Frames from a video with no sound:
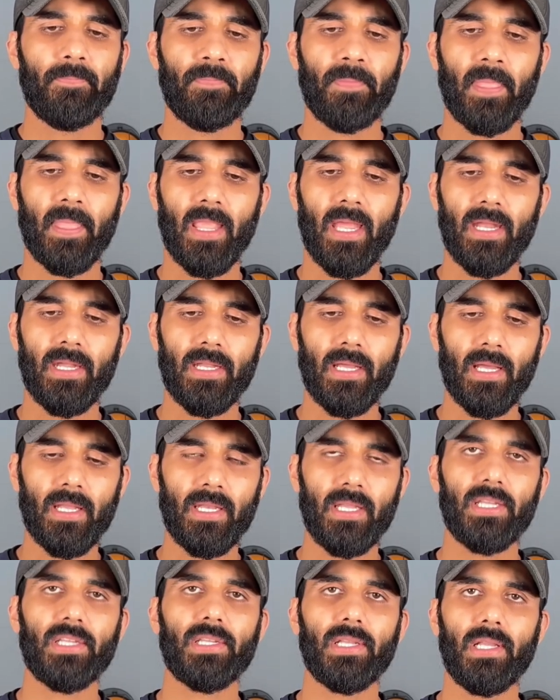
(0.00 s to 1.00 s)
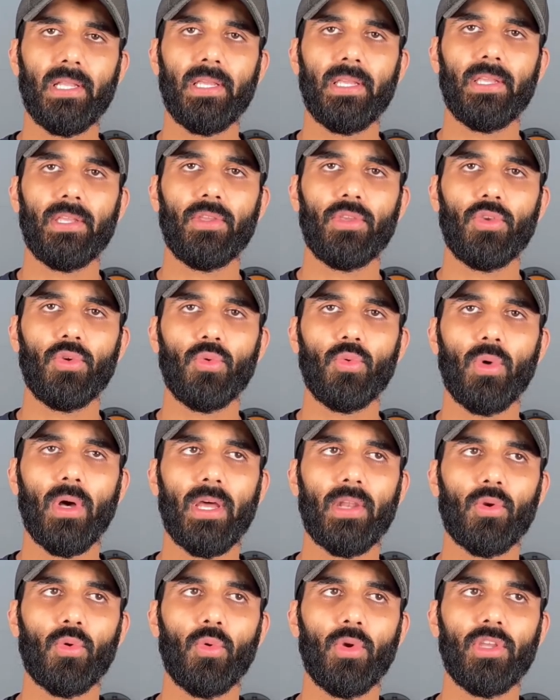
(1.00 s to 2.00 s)
and initially you
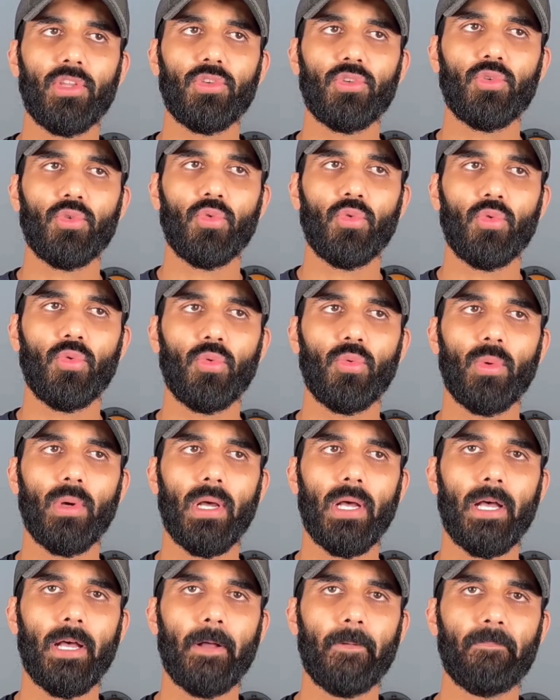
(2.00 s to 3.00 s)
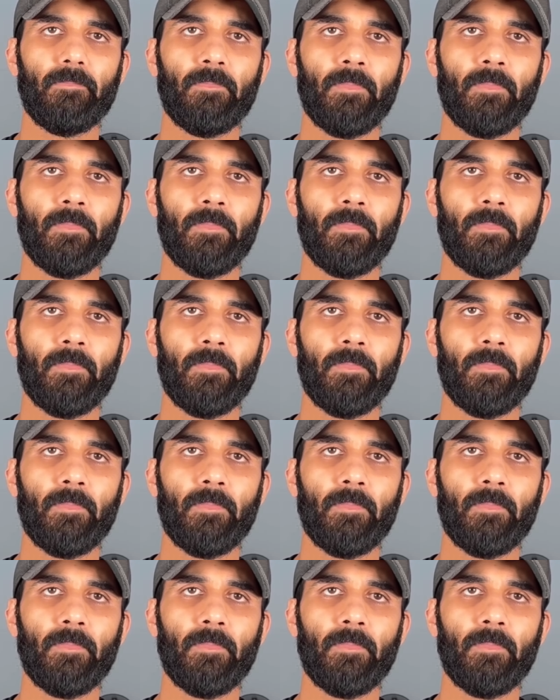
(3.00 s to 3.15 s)
are going to